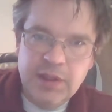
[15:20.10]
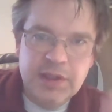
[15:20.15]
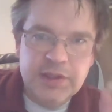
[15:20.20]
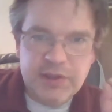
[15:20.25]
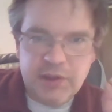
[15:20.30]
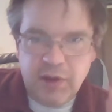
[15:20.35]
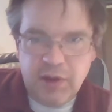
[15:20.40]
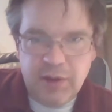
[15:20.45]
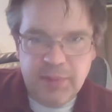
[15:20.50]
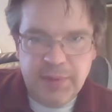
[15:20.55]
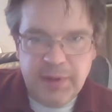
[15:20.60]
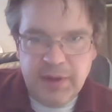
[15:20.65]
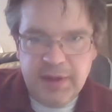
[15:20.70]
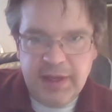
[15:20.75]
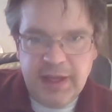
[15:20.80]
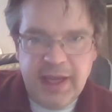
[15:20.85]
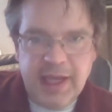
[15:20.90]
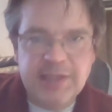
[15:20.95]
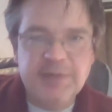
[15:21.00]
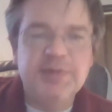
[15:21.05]
It's all
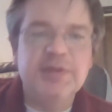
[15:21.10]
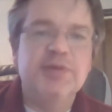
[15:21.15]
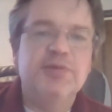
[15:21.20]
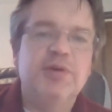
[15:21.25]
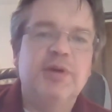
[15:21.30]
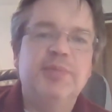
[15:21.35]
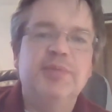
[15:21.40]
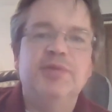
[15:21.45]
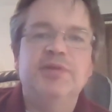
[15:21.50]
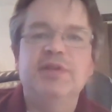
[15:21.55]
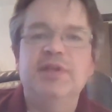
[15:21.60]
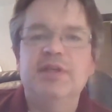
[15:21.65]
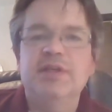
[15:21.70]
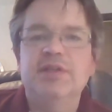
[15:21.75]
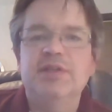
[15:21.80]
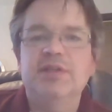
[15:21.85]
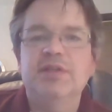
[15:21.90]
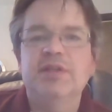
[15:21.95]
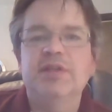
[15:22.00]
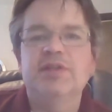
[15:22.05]
about Gatsby's reputation.